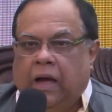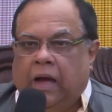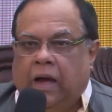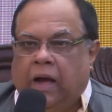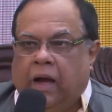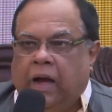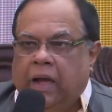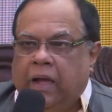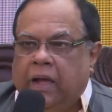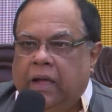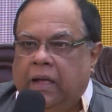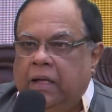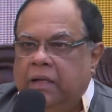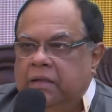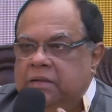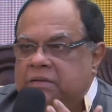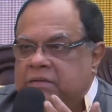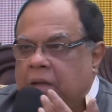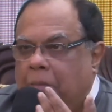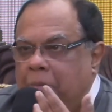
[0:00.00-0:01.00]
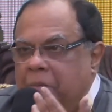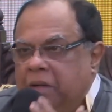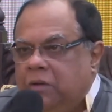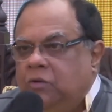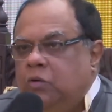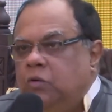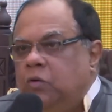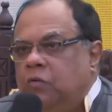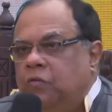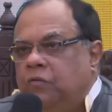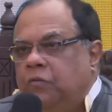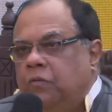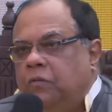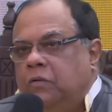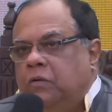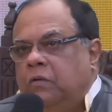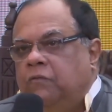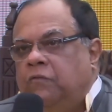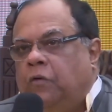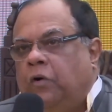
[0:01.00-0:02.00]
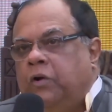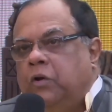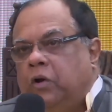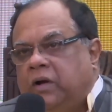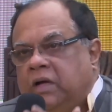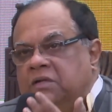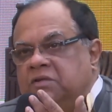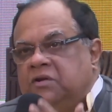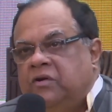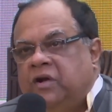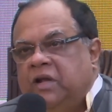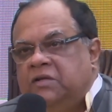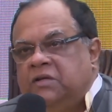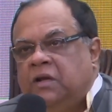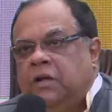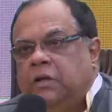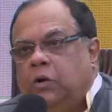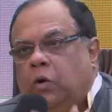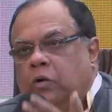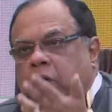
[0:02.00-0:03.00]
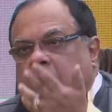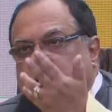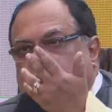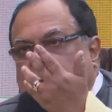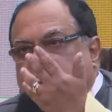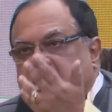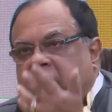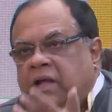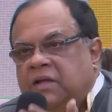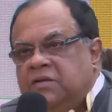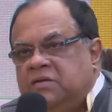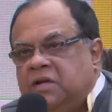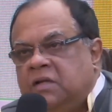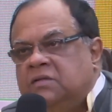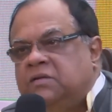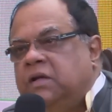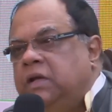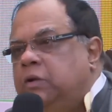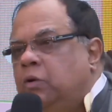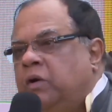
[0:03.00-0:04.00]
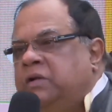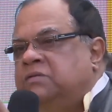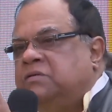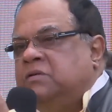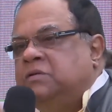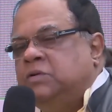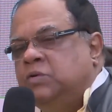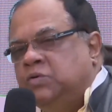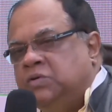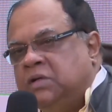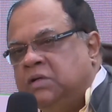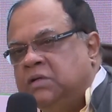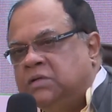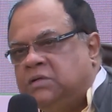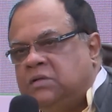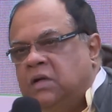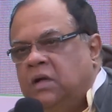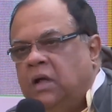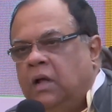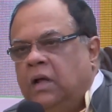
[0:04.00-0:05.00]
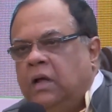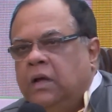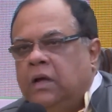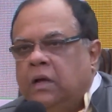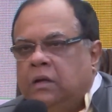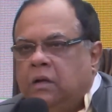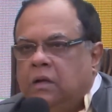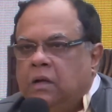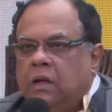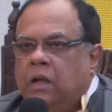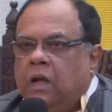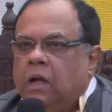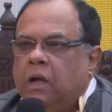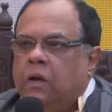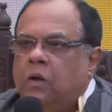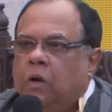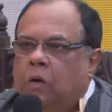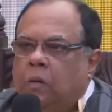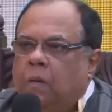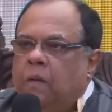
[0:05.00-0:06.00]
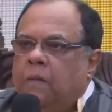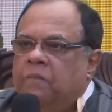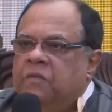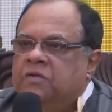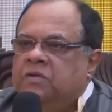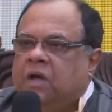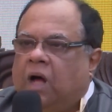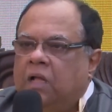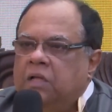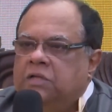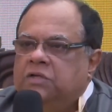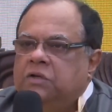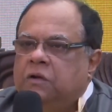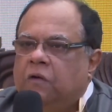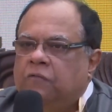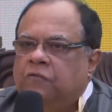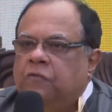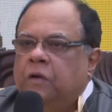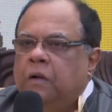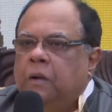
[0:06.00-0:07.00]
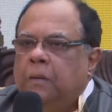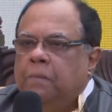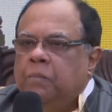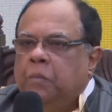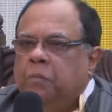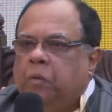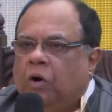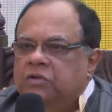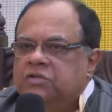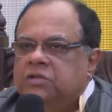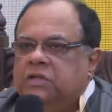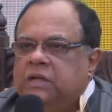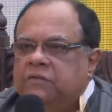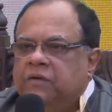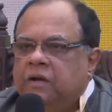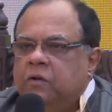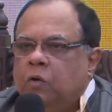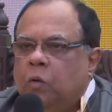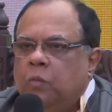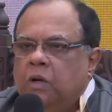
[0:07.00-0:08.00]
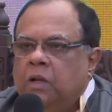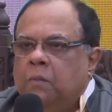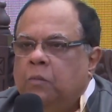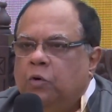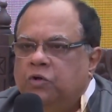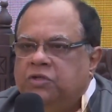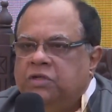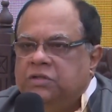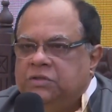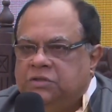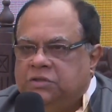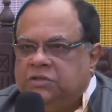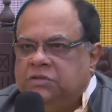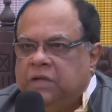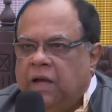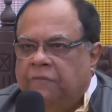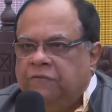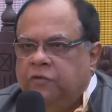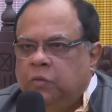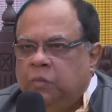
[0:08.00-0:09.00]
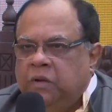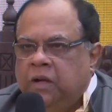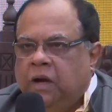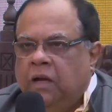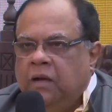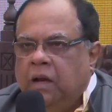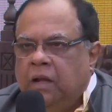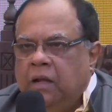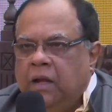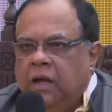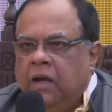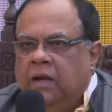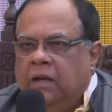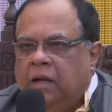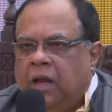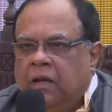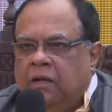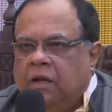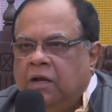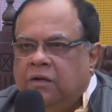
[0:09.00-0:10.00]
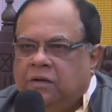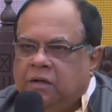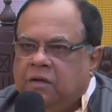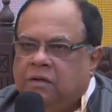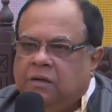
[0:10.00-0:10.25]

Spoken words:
I submit to you for your consideration in your organizations, in your institutions, this culture of positive and noble emotions have to be inculcated.